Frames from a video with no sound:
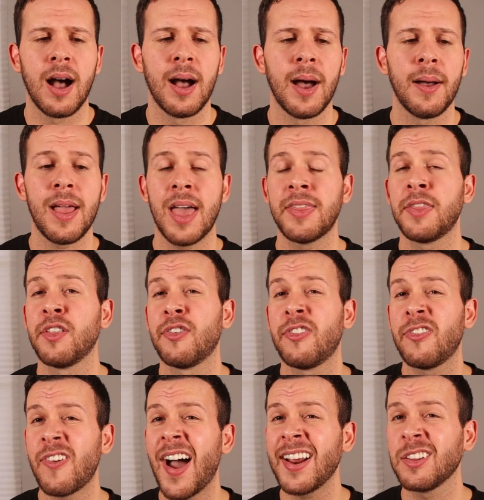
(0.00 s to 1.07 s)
Uh, and then the
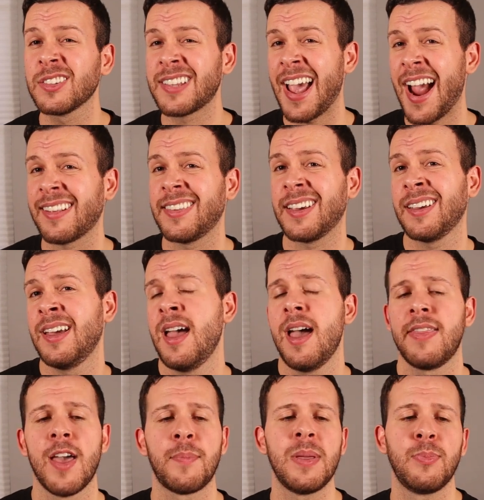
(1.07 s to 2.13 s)
final tactic
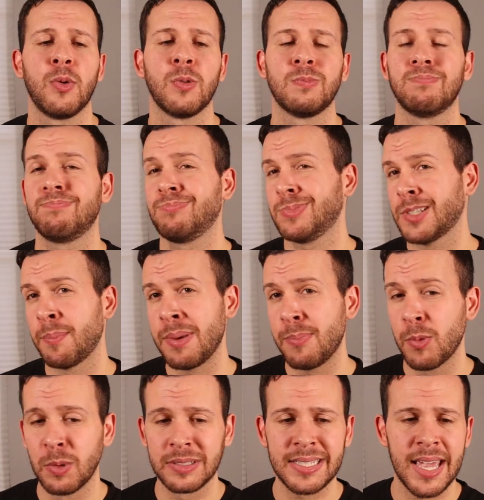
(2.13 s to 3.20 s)
that people some
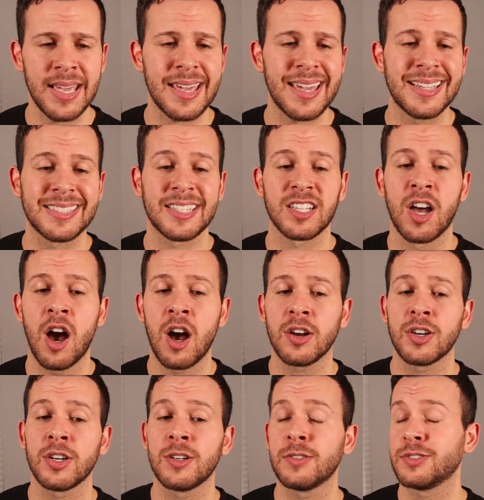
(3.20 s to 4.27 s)
people will take is to
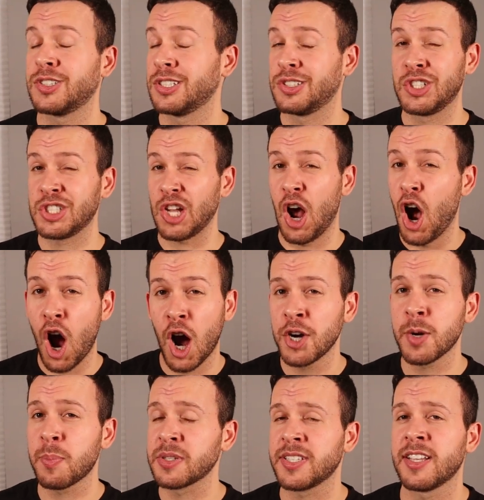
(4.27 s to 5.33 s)
conquer, to just
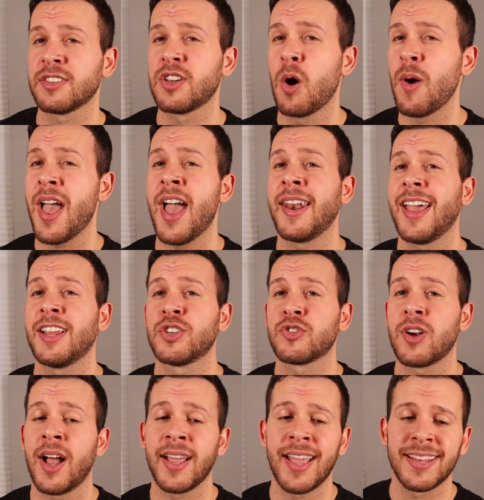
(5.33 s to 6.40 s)
100% go ahead and
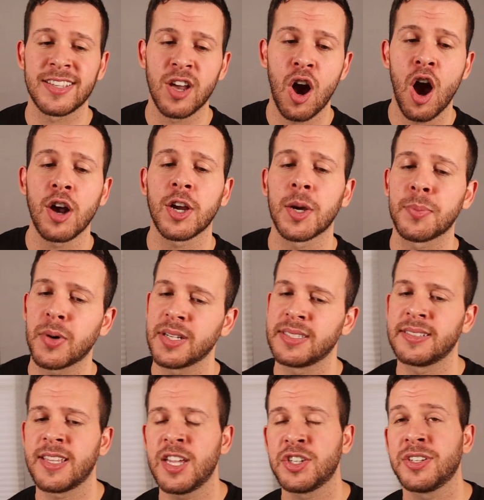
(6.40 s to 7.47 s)
try and conquer
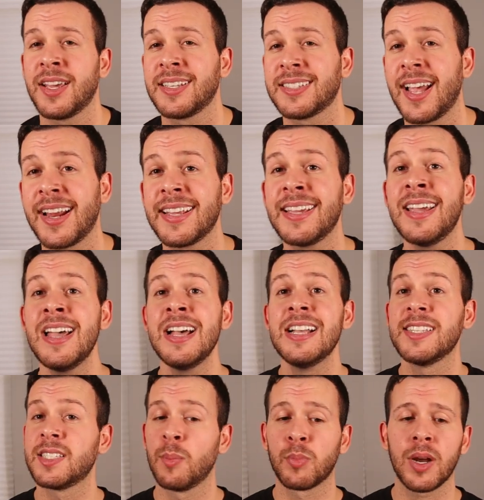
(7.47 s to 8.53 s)
presentation anxiety.
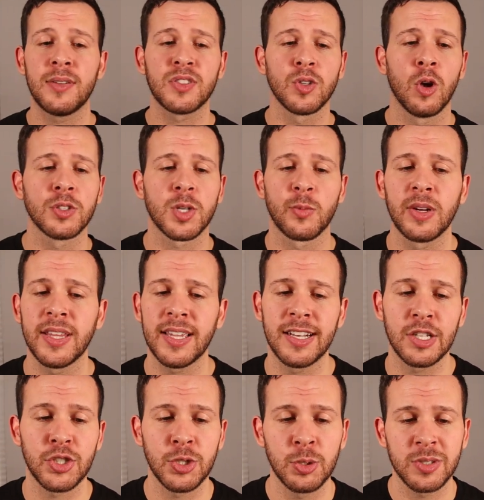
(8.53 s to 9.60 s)
Some brave souls are really
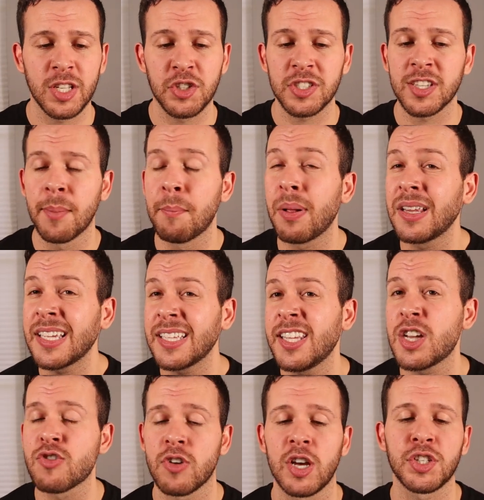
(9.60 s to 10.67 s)
gonna choose to just
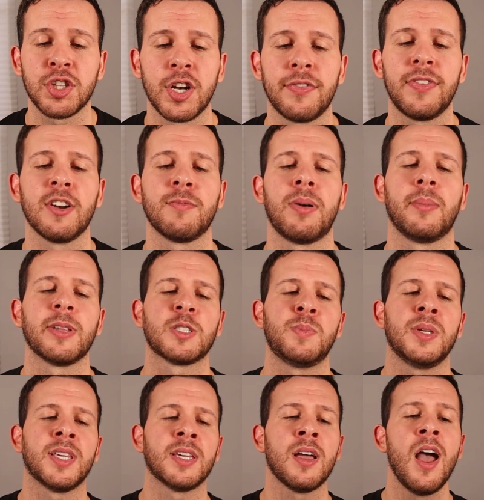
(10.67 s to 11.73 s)
completely crush their fear of public
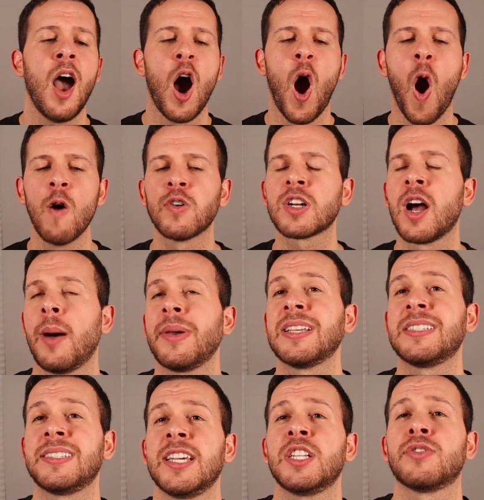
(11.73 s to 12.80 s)
speaking,
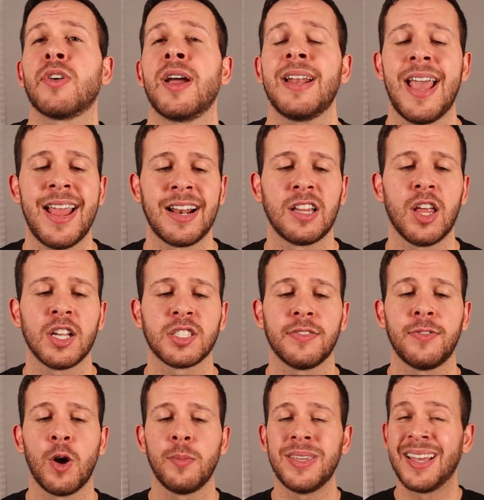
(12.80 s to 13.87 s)
overcoming stage fright and
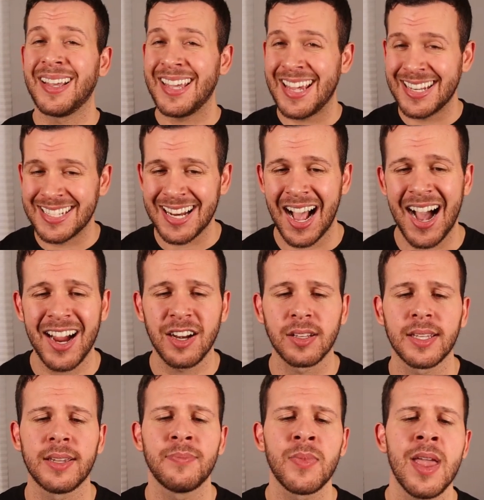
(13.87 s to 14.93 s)
glossophobia
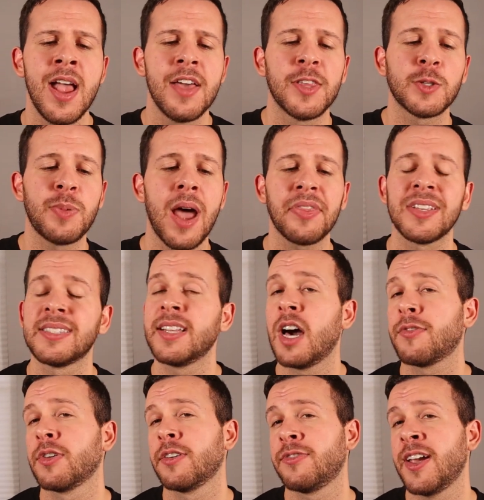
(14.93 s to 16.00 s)
entirely. This path is
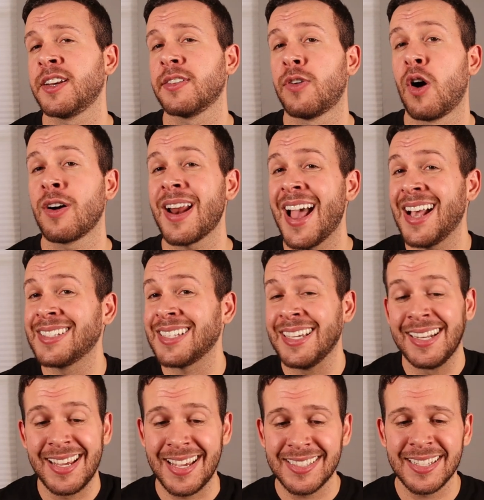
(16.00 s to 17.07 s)
not for the faint of heart as
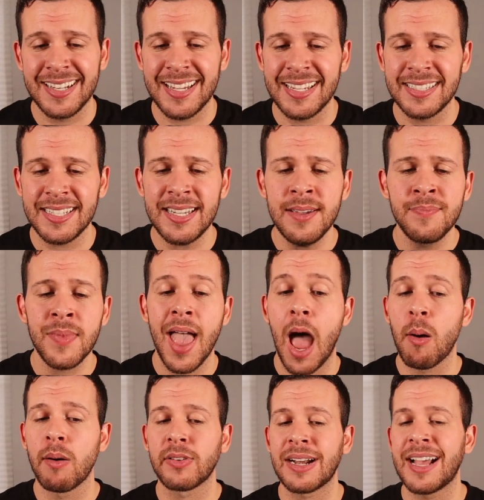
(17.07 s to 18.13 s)
it isn't easy.
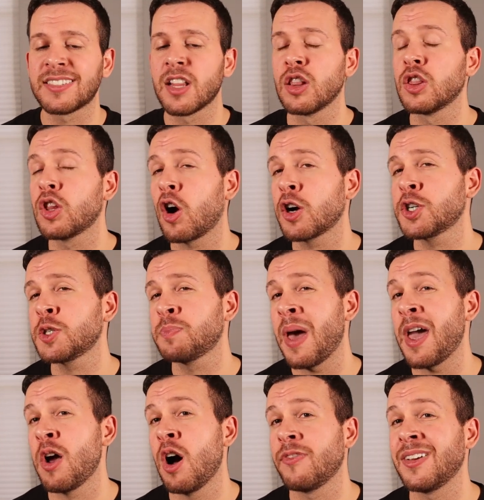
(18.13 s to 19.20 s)
However, it has the largest
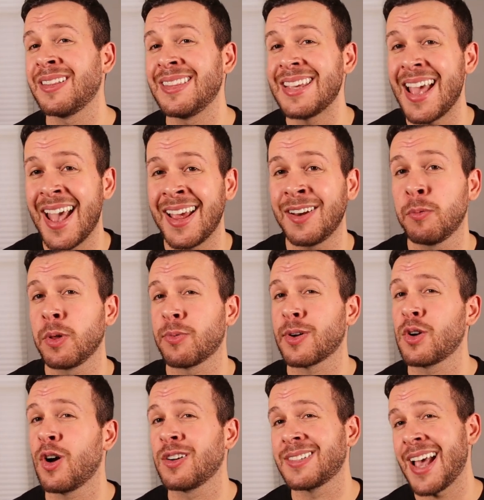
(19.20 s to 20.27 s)
payoff in the end with
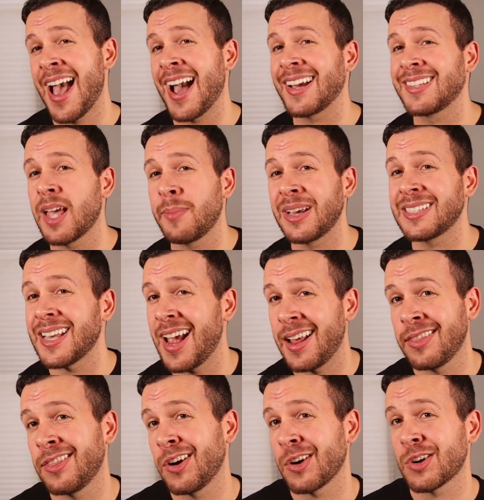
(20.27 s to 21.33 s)
regard to academics
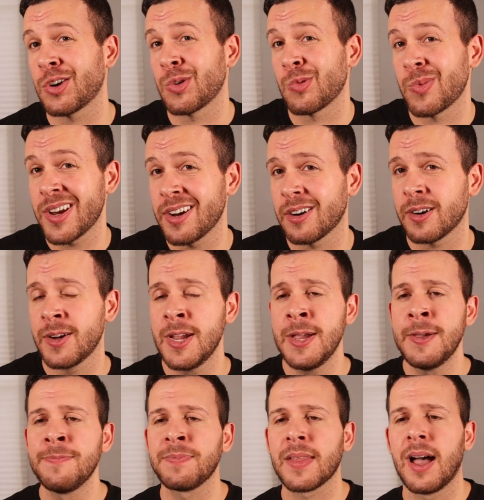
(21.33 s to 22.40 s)
and their career.
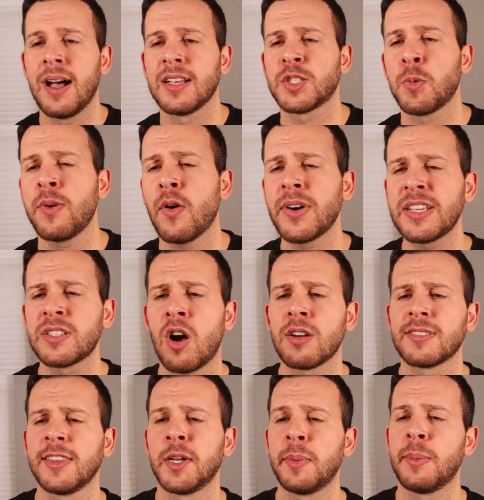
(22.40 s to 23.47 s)
Uh, so we've already
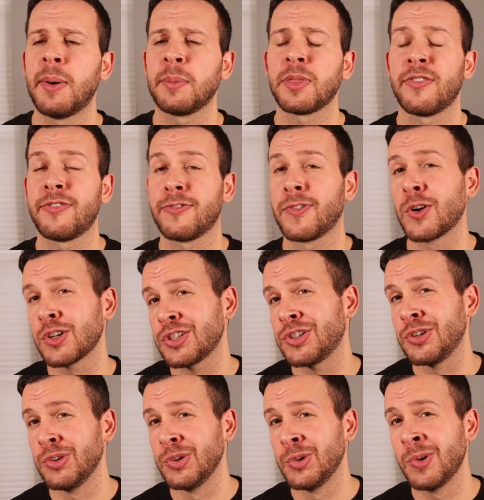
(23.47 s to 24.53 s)
talked a little bit about the
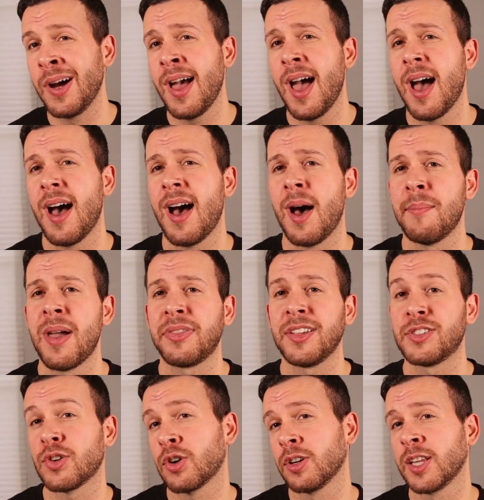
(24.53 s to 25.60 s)
first two uh,
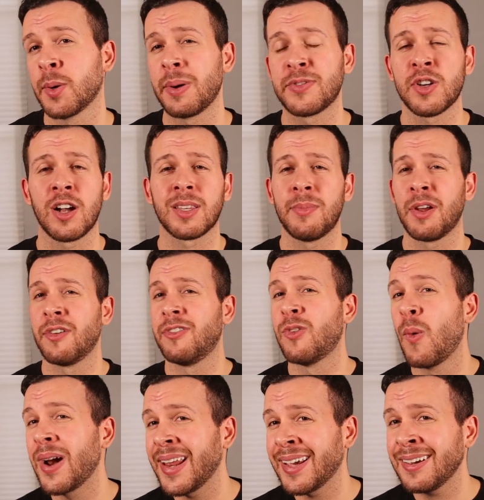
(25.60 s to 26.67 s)
methods earlier. We've talked about
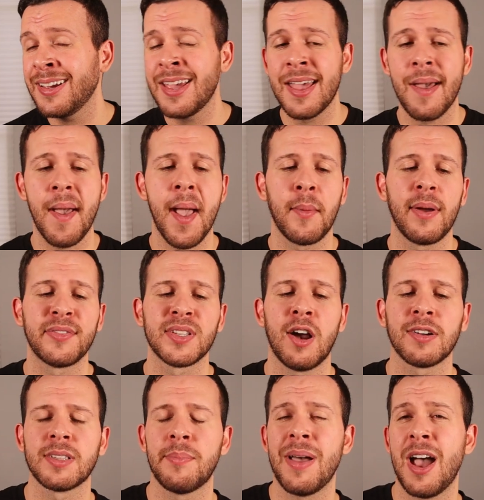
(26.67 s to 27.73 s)
avoiding and we've
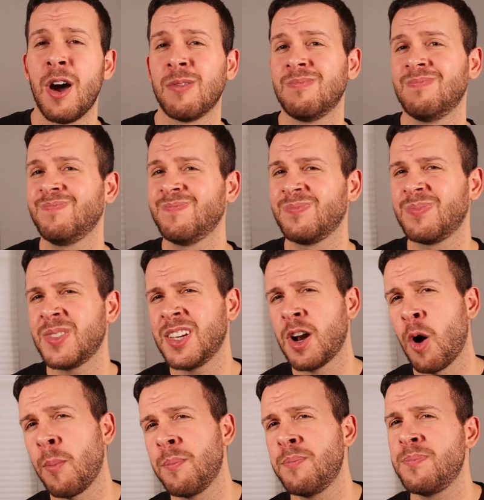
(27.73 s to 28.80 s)
talked about, you
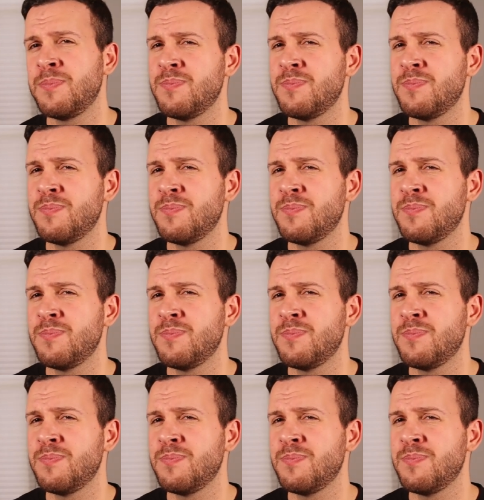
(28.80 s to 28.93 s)
know,